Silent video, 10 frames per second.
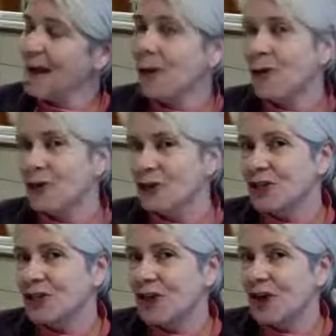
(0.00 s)
North
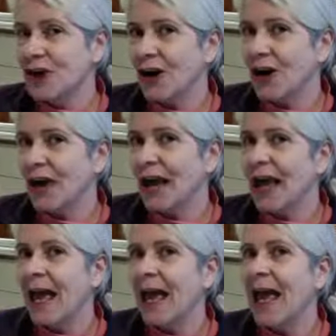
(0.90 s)
Star
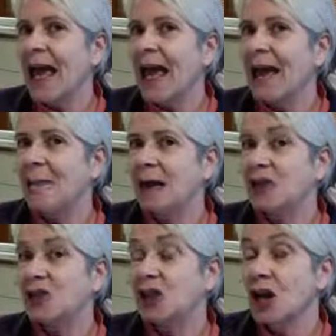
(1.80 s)
and my
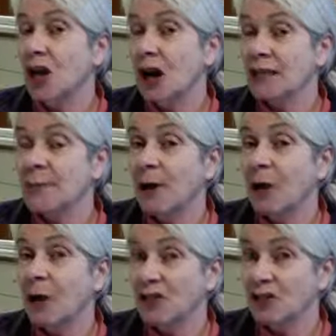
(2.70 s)
shallots, my
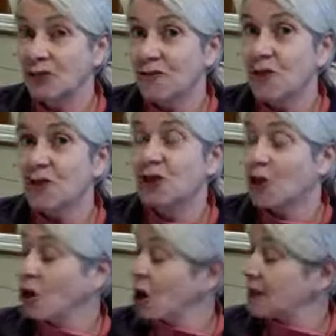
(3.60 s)
conservor
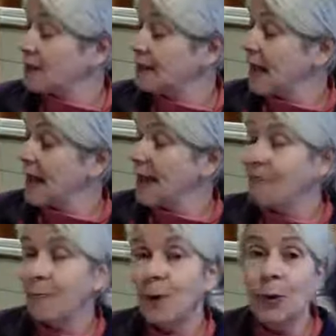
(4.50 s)
shallots, have
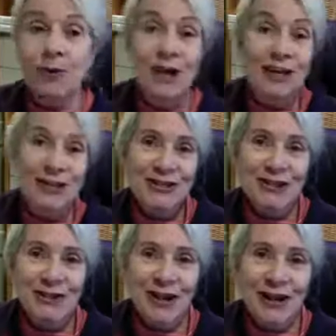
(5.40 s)
both
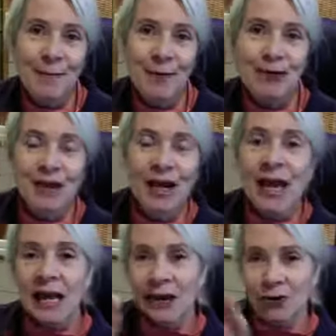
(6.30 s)
started emerging.
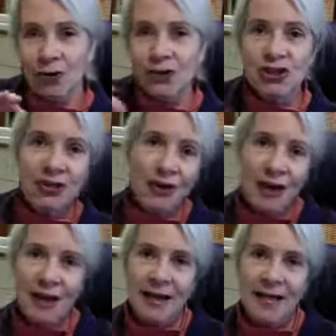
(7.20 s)
Now, North Star
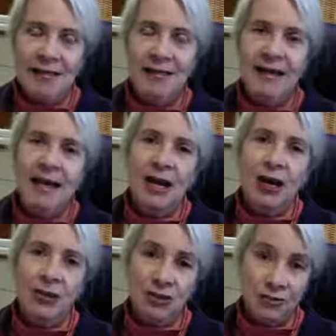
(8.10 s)
onions,
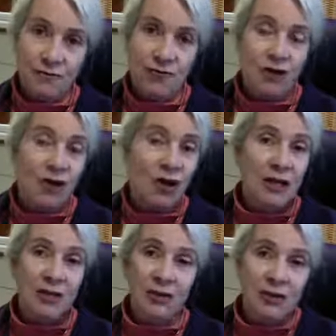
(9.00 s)
conservor
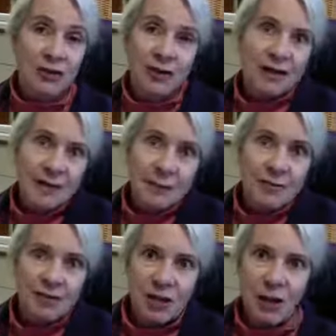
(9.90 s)
shallots are a type of
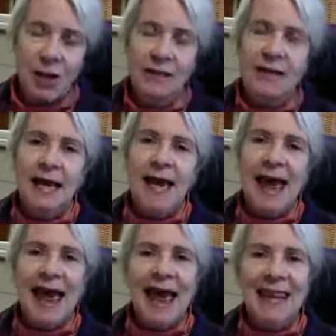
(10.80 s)
shallot,
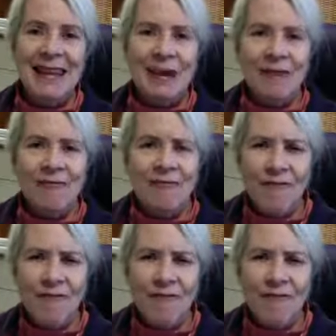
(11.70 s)
and they're